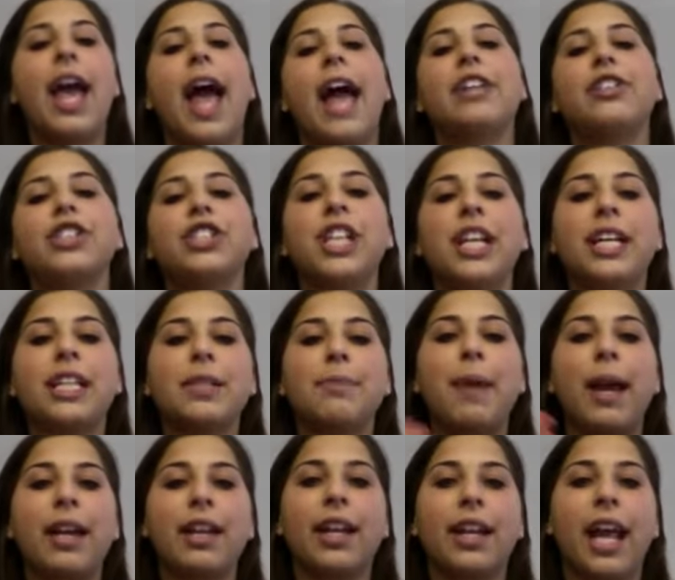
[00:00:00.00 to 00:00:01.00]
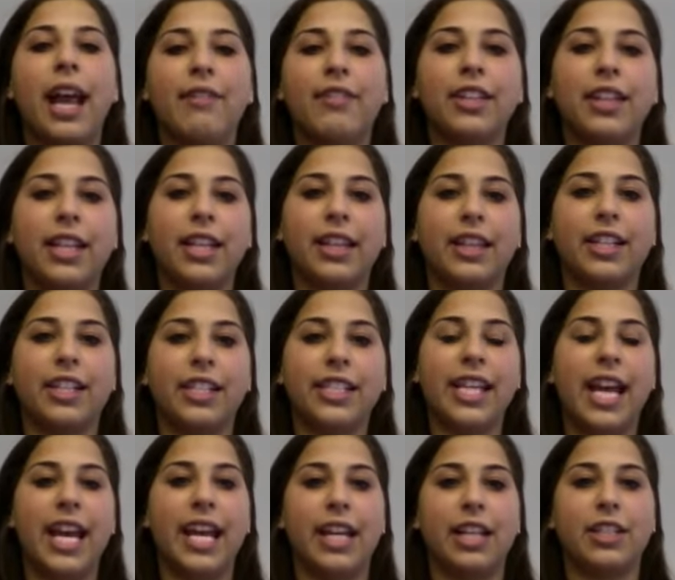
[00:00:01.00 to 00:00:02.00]
and just expand on everything they're
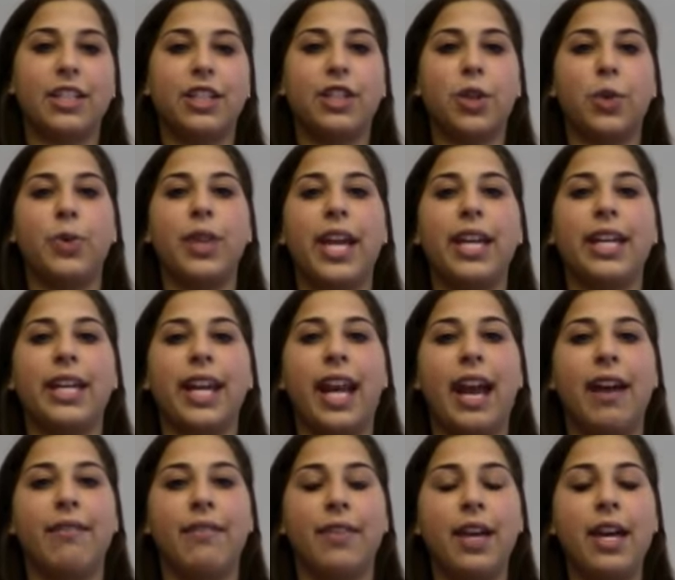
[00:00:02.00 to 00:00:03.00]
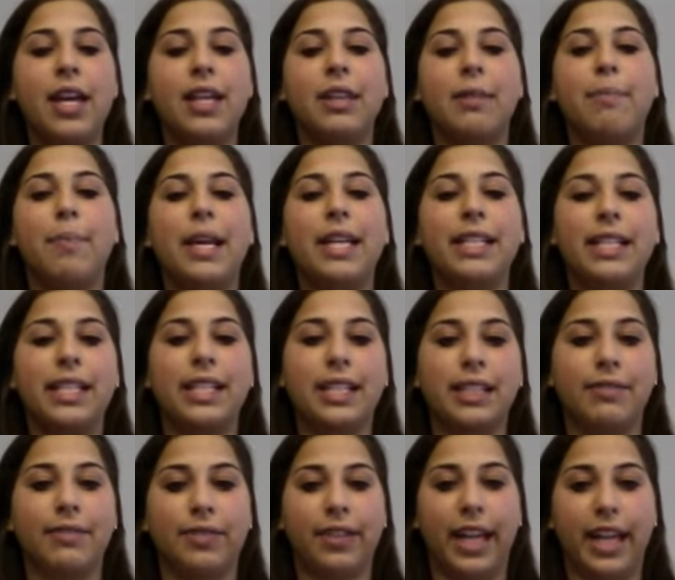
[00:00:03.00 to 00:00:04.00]
saying so they can have the basis
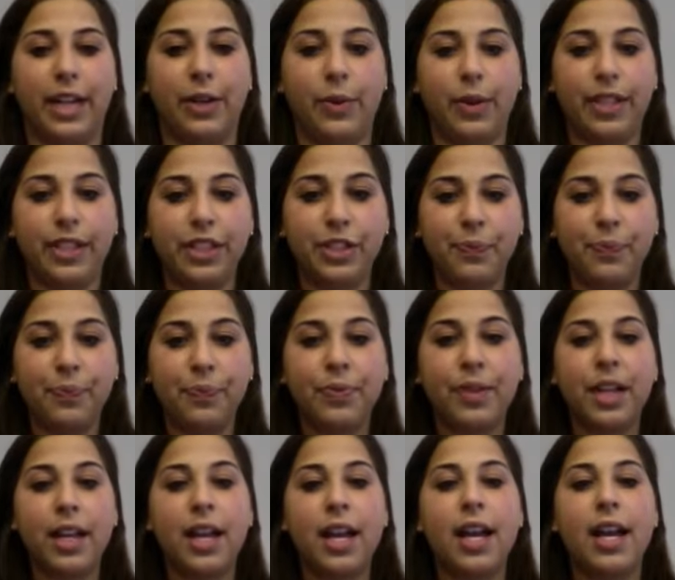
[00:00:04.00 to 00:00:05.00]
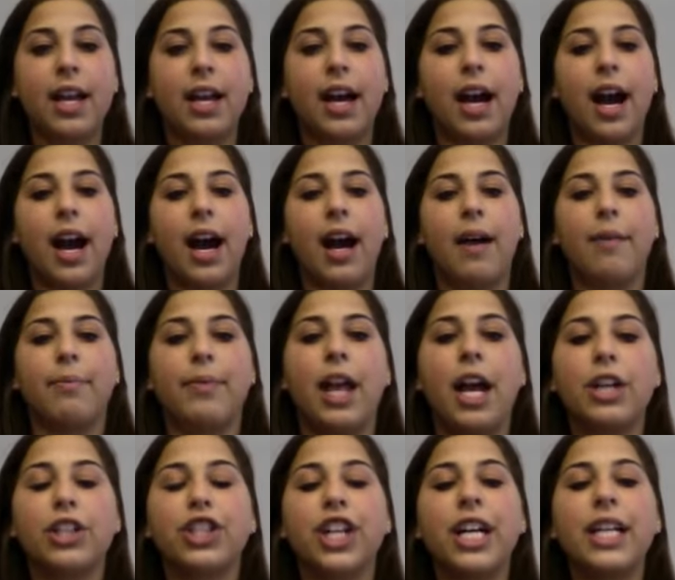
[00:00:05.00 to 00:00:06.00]
of language.
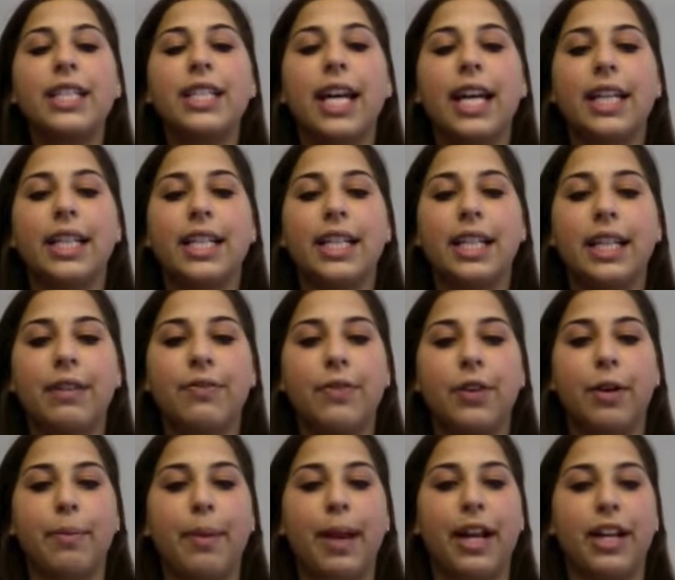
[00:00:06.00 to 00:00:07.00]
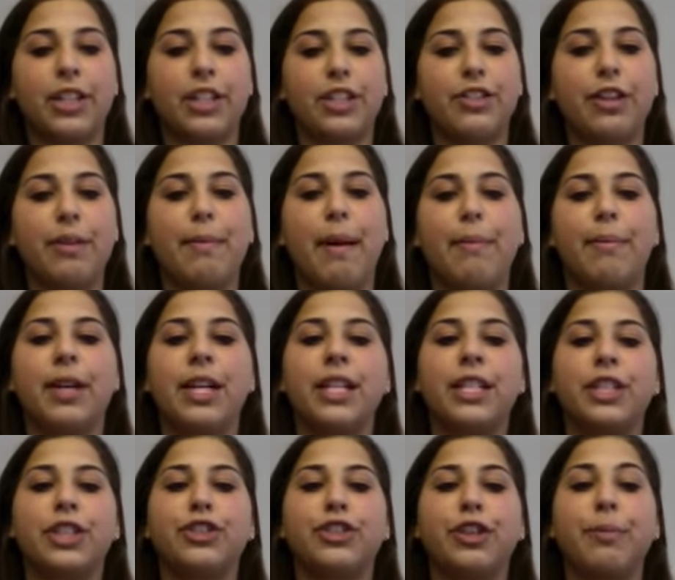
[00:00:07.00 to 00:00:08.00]
A great technique for parents to remember
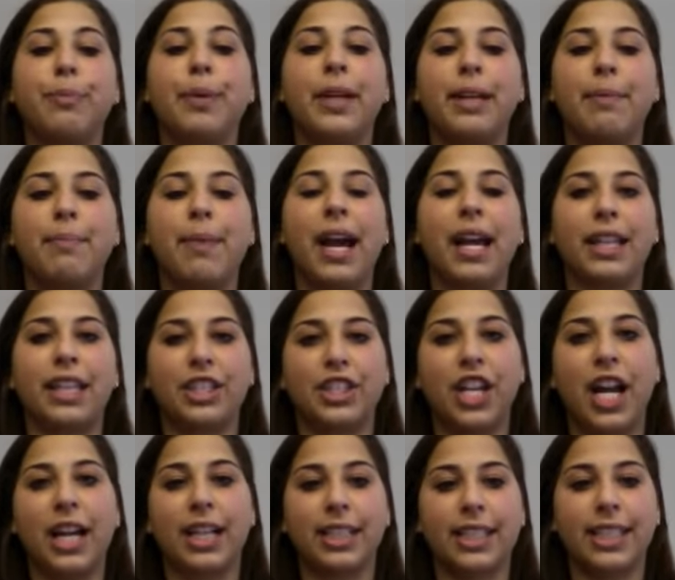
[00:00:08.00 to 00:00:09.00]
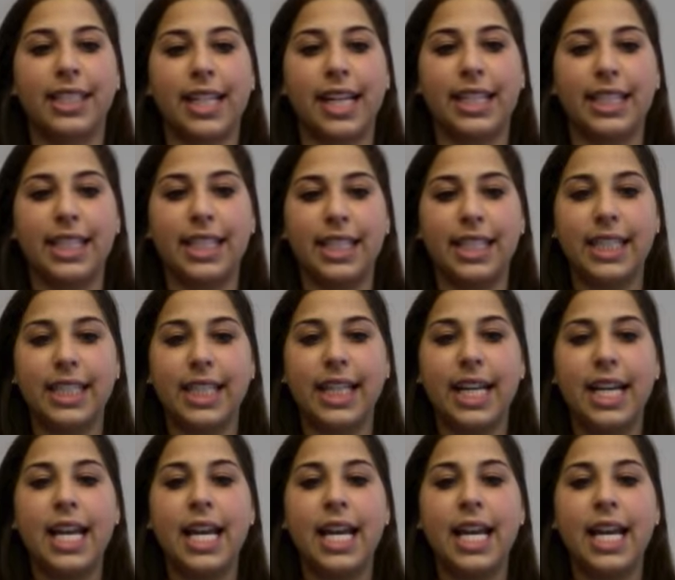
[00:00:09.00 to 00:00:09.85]
is to repeat back the child's sentence